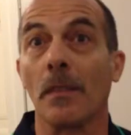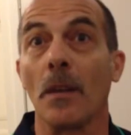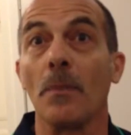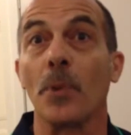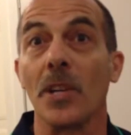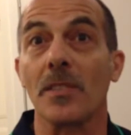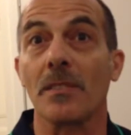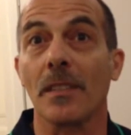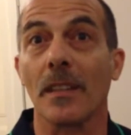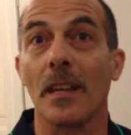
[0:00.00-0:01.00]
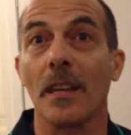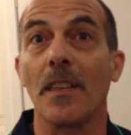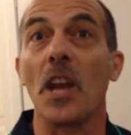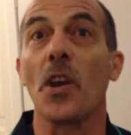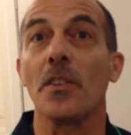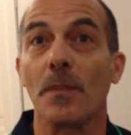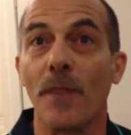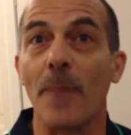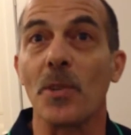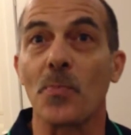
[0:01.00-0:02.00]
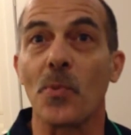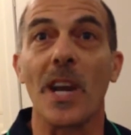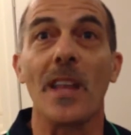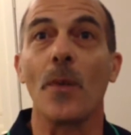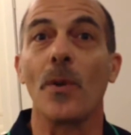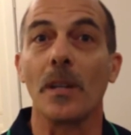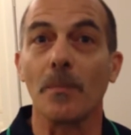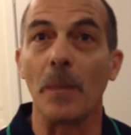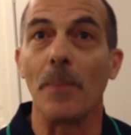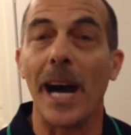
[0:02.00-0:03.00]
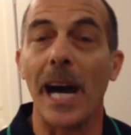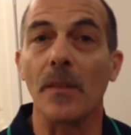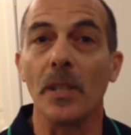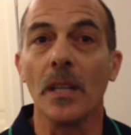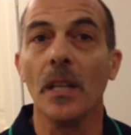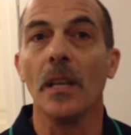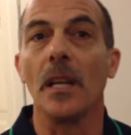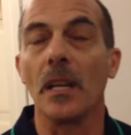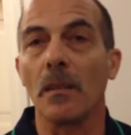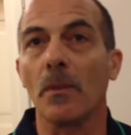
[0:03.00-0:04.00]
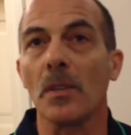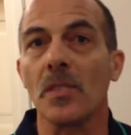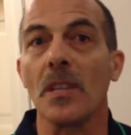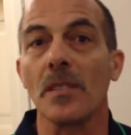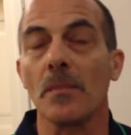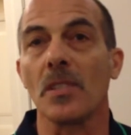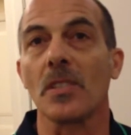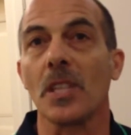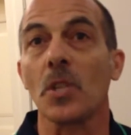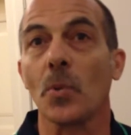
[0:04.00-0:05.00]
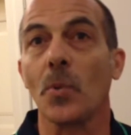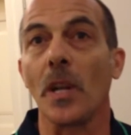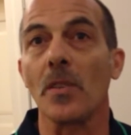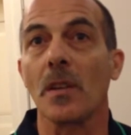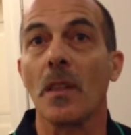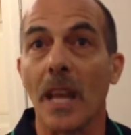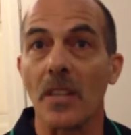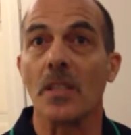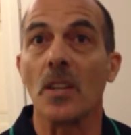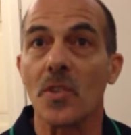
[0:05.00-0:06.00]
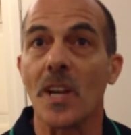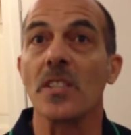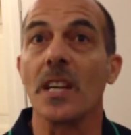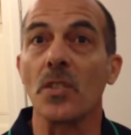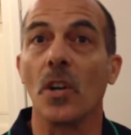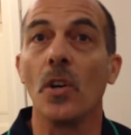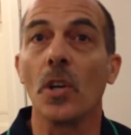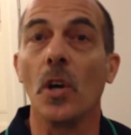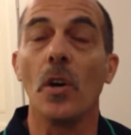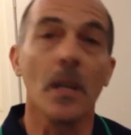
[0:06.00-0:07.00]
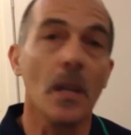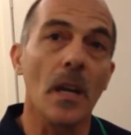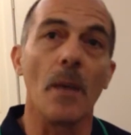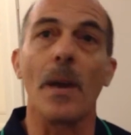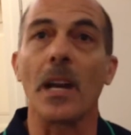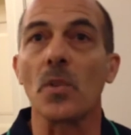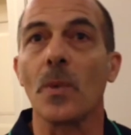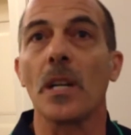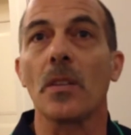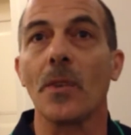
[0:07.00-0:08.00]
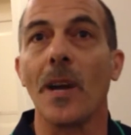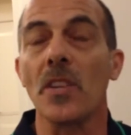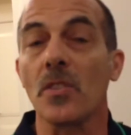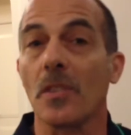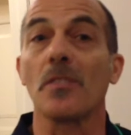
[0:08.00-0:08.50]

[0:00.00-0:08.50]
They're impressed. They know it's a famous brand, they want to be part of it, and we're seeing some success already. So that's going to translate into Hong Kong and make its way through Asia.